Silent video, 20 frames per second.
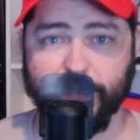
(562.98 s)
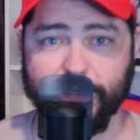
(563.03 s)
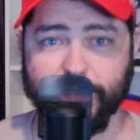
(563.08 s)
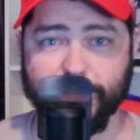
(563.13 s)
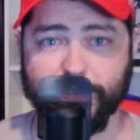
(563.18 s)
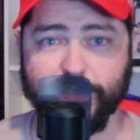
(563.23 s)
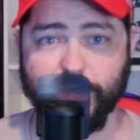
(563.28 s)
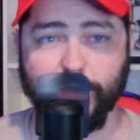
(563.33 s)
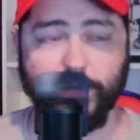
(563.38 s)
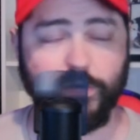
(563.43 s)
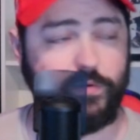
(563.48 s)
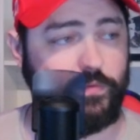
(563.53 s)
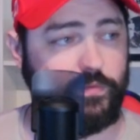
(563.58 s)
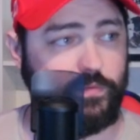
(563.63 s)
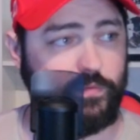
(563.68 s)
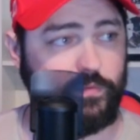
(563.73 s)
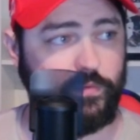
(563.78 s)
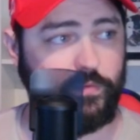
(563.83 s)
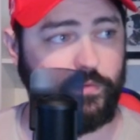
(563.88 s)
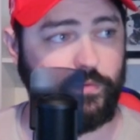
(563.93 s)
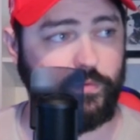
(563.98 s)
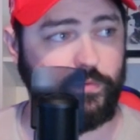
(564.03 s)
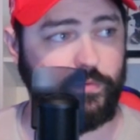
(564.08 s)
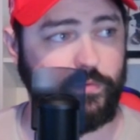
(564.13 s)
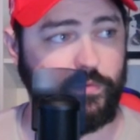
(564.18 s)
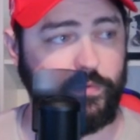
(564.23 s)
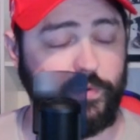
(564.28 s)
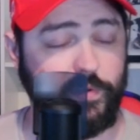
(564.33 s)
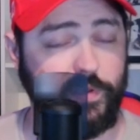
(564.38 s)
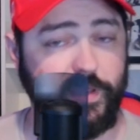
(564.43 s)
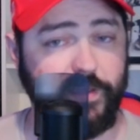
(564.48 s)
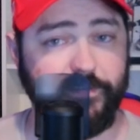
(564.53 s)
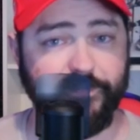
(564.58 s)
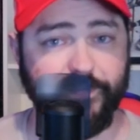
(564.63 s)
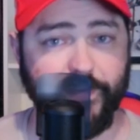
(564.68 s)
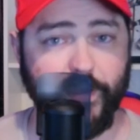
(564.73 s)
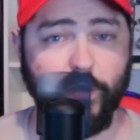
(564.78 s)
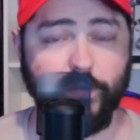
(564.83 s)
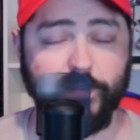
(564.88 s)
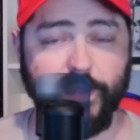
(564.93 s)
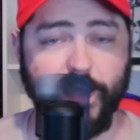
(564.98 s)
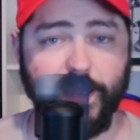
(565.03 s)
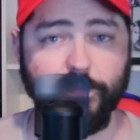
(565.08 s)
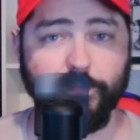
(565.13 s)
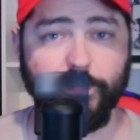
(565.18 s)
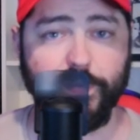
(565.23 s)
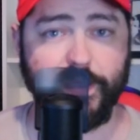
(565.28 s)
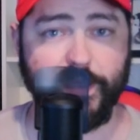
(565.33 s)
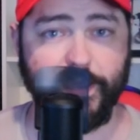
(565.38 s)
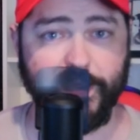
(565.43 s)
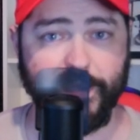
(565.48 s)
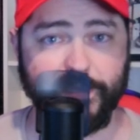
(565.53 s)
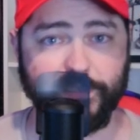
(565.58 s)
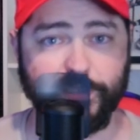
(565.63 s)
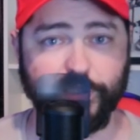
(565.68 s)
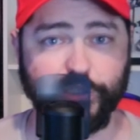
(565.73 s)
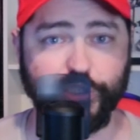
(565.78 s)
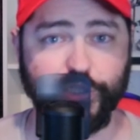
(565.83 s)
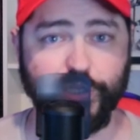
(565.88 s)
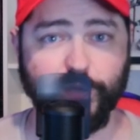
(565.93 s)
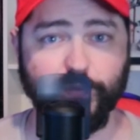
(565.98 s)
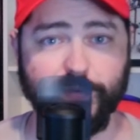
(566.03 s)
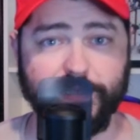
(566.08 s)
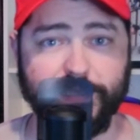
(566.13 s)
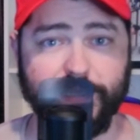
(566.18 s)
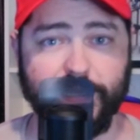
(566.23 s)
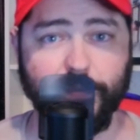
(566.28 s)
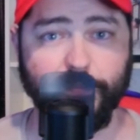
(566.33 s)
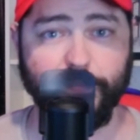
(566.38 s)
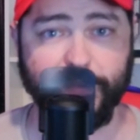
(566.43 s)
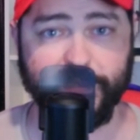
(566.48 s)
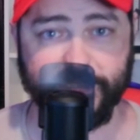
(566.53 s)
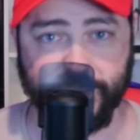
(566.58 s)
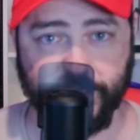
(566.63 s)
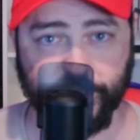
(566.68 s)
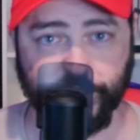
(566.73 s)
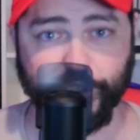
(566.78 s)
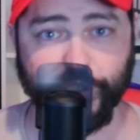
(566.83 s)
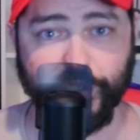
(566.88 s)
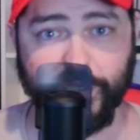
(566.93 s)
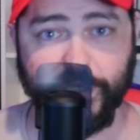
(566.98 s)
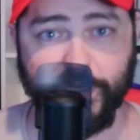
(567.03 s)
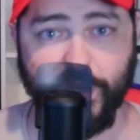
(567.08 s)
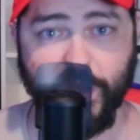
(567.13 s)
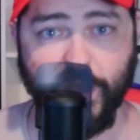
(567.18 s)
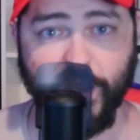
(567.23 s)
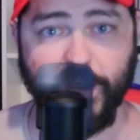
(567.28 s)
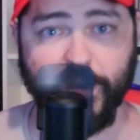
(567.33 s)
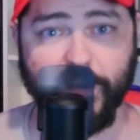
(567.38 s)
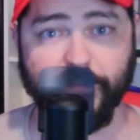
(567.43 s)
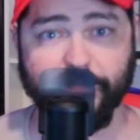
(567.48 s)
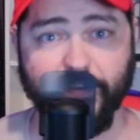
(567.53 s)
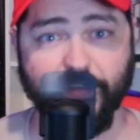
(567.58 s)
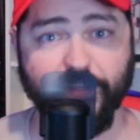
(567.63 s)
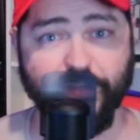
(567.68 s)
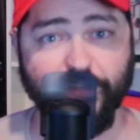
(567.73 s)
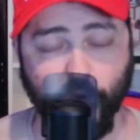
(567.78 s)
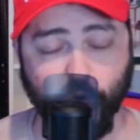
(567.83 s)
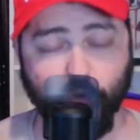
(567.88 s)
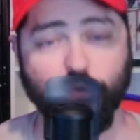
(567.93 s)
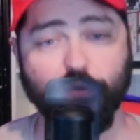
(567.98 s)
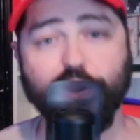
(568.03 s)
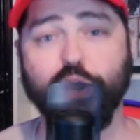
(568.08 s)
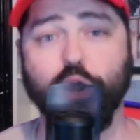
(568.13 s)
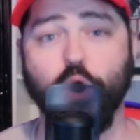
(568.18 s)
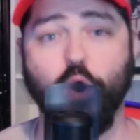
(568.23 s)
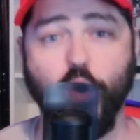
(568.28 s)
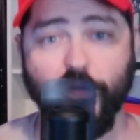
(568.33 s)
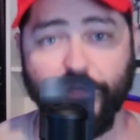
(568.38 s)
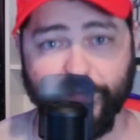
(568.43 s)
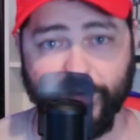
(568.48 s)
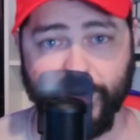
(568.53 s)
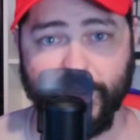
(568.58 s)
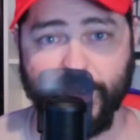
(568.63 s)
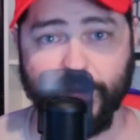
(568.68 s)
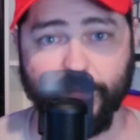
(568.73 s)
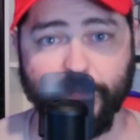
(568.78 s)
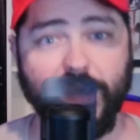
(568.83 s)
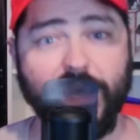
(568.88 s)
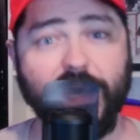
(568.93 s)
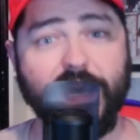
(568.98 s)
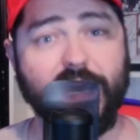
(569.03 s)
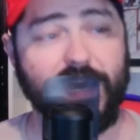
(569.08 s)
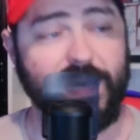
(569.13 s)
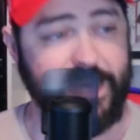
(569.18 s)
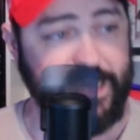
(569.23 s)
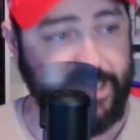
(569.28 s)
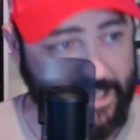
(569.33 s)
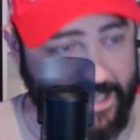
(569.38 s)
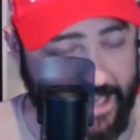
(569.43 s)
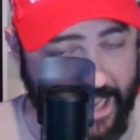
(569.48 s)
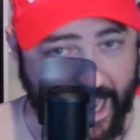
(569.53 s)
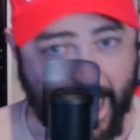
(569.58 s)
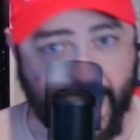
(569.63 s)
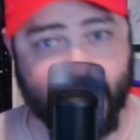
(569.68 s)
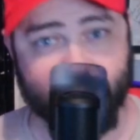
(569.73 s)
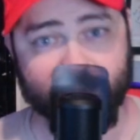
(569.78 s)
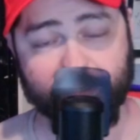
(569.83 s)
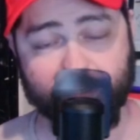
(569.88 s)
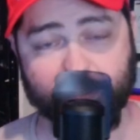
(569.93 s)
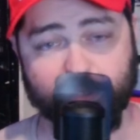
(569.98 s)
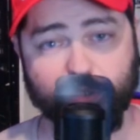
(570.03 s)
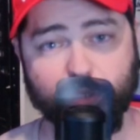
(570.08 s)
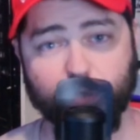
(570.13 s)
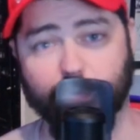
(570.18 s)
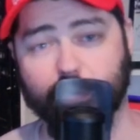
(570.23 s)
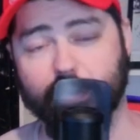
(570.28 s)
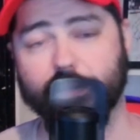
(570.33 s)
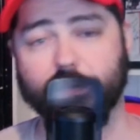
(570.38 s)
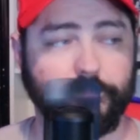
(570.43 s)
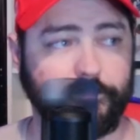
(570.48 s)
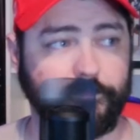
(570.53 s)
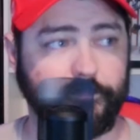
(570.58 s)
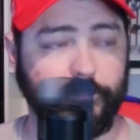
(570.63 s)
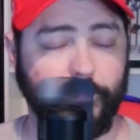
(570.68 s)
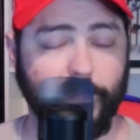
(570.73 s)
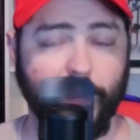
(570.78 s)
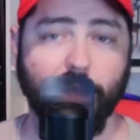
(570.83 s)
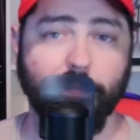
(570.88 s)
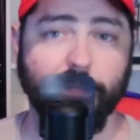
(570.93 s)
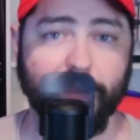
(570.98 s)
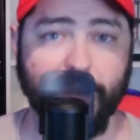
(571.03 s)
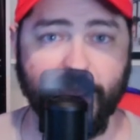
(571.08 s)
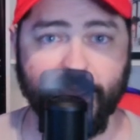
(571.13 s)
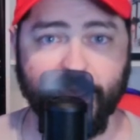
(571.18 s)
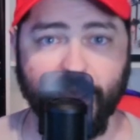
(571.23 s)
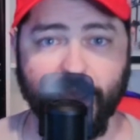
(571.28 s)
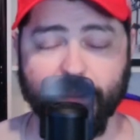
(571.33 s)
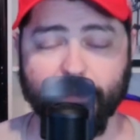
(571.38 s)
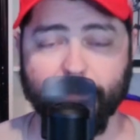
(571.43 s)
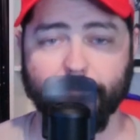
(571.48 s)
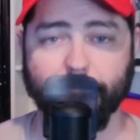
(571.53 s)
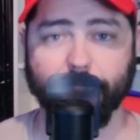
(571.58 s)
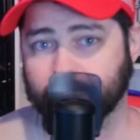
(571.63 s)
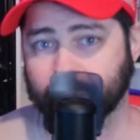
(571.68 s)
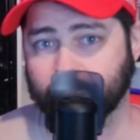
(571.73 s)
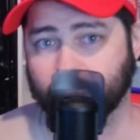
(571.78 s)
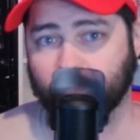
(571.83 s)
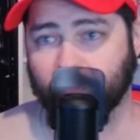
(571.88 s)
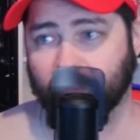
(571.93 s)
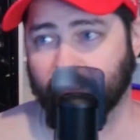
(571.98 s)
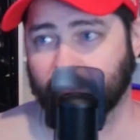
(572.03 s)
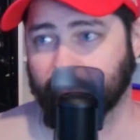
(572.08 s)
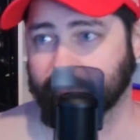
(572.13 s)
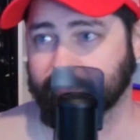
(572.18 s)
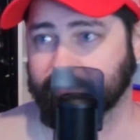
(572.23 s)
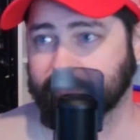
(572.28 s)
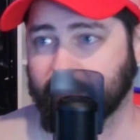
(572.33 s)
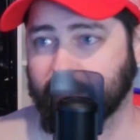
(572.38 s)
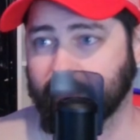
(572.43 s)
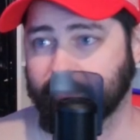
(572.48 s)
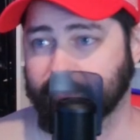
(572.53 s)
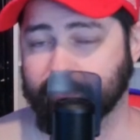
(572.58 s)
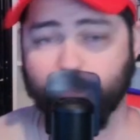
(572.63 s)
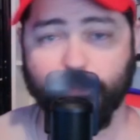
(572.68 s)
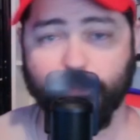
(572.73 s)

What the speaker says: So he felt like because she was in a position of authority over him, he had to do it. I mean, I get it. There's the